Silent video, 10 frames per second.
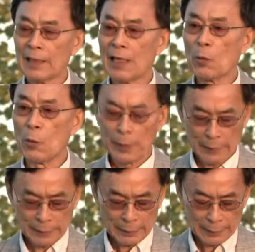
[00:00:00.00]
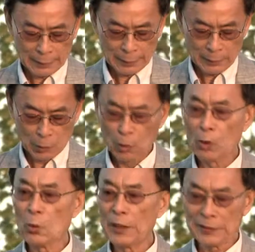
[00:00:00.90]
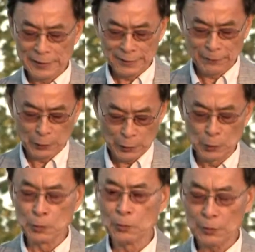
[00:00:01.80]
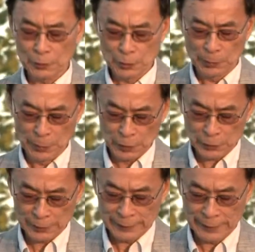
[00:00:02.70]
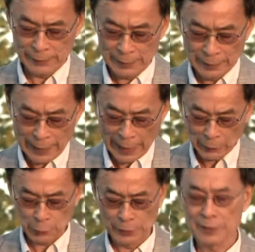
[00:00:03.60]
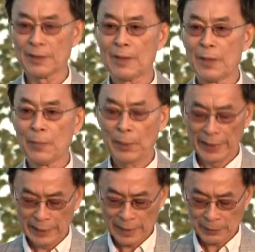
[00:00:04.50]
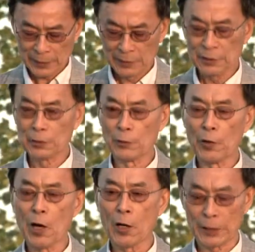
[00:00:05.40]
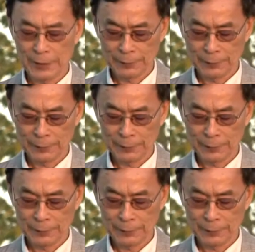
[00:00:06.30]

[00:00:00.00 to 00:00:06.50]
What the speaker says: all waiting for you to burst the hatred pent up in your heart